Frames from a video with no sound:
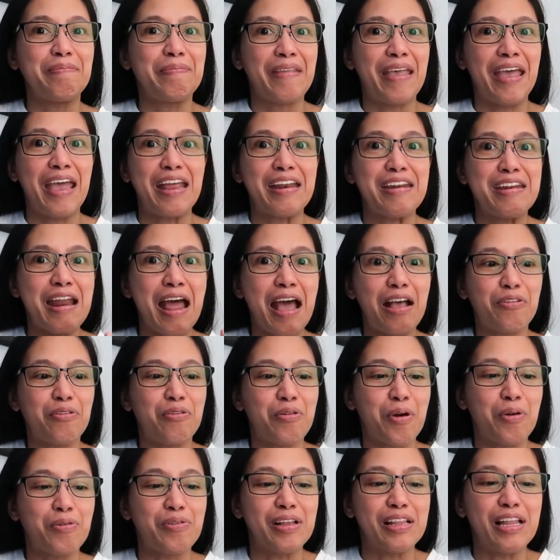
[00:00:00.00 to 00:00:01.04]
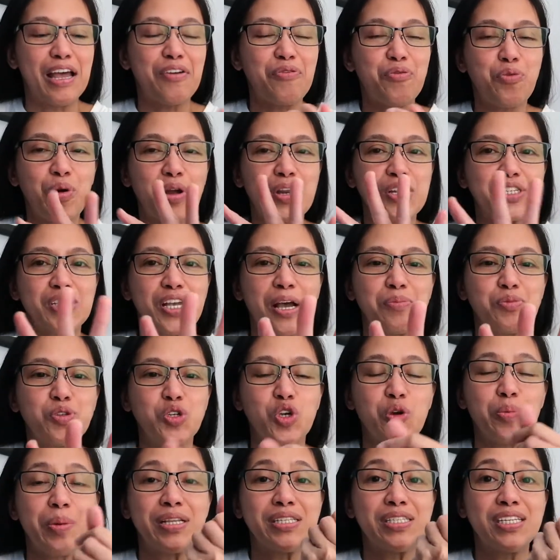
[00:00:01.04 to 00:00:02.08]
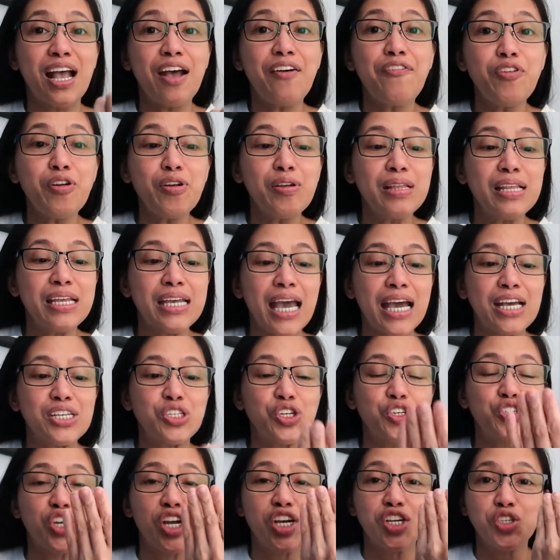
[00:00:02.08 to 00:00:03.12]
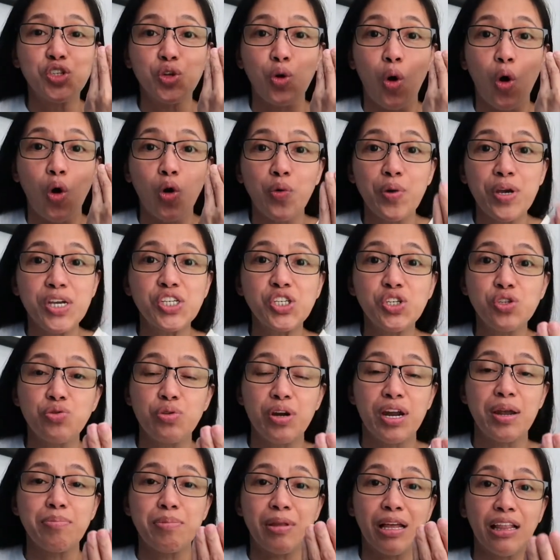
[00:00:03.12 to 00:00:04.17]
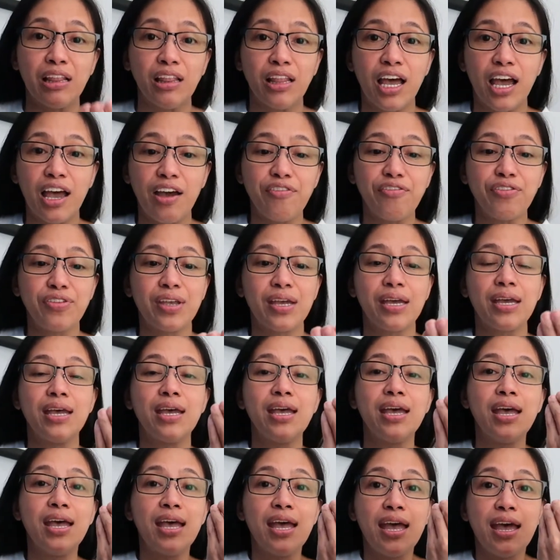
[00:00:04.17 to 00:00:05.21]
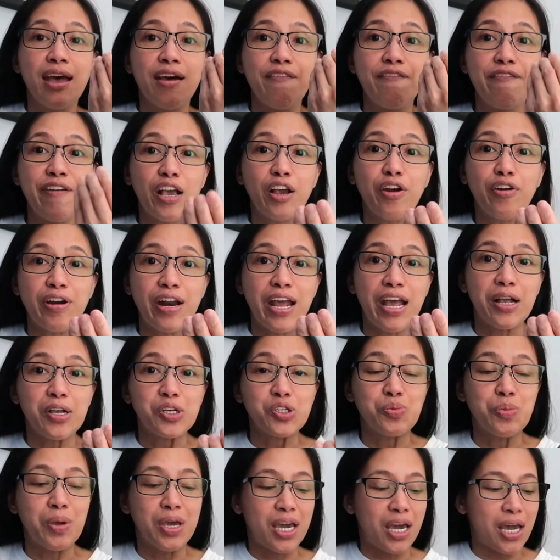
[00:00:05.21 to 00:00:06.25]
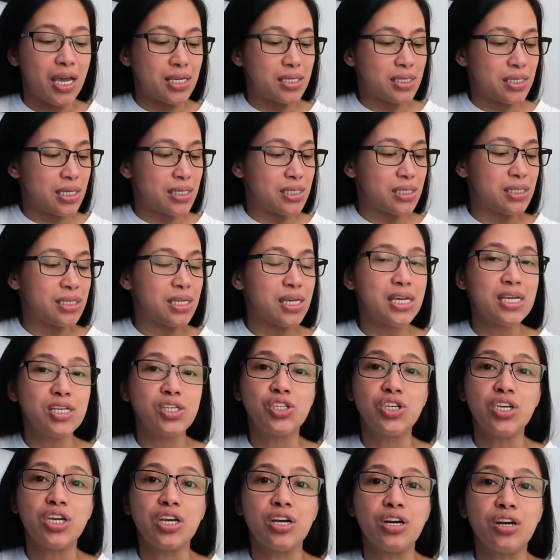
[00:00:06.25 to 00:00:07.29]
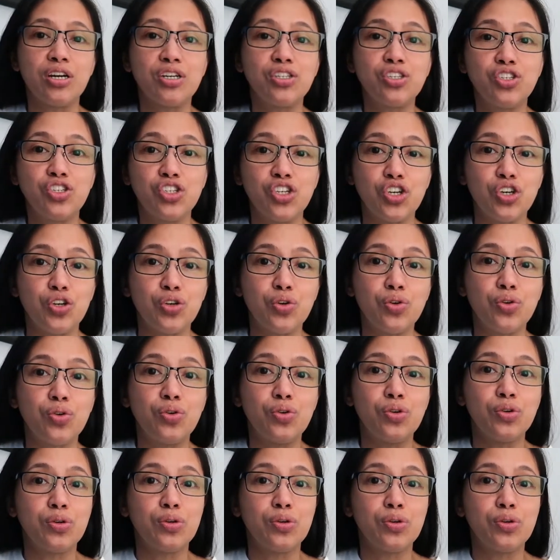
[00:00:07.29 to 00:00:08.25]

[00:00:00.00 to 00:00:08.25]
and not grow the left one, is up to you. But definitely I suggest to always trim the left fingernails because it's easier to